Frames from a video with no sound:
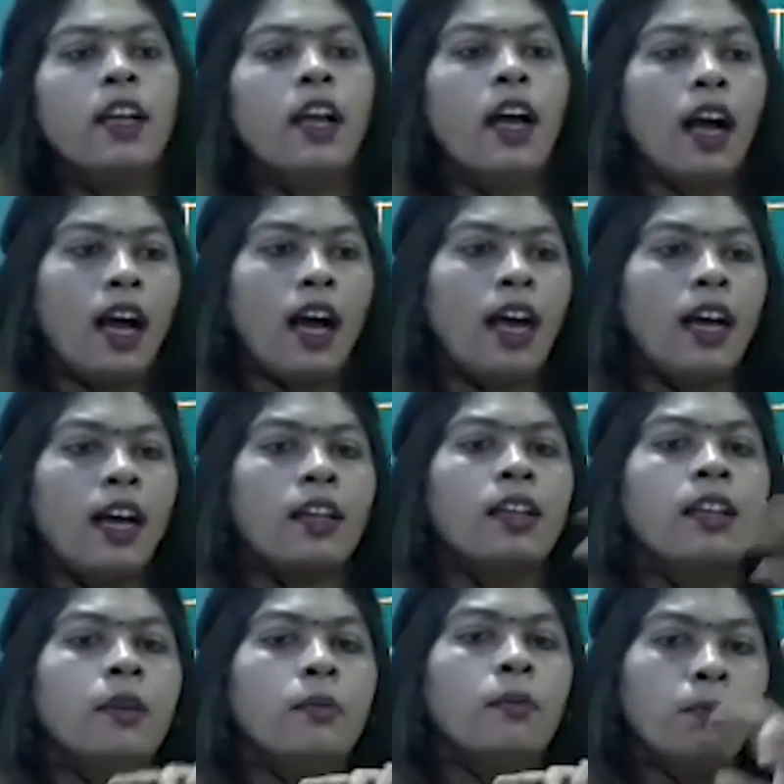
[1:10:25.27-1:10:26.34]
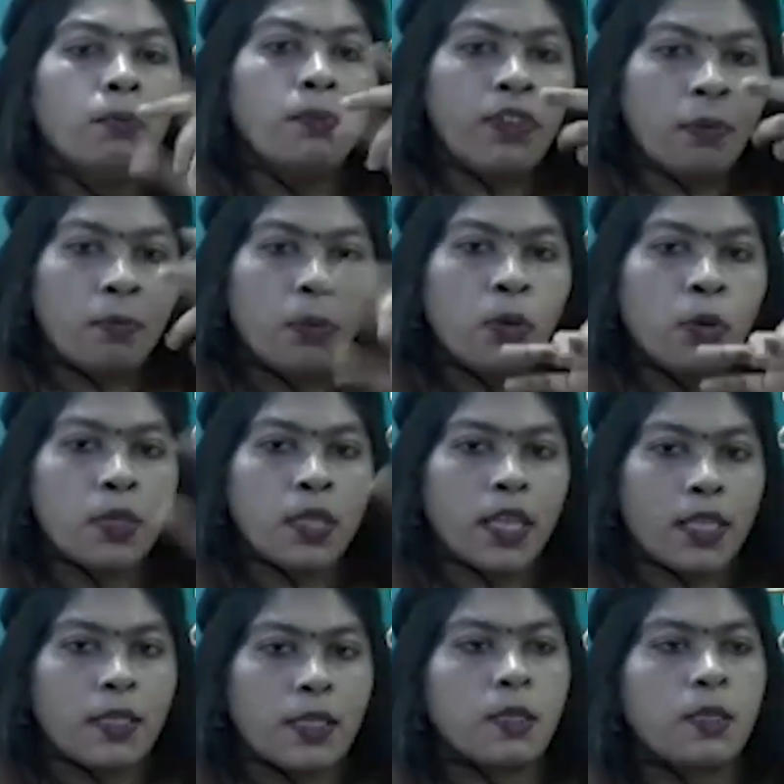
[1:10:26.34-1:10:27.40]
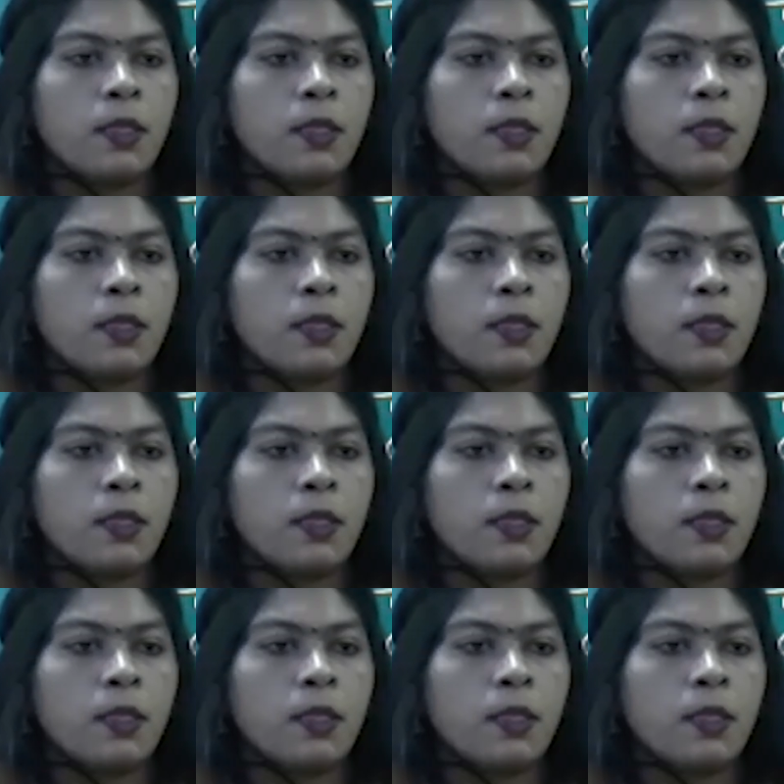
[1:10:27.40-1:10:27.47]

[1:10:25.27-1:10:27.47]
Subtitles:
or from both sides.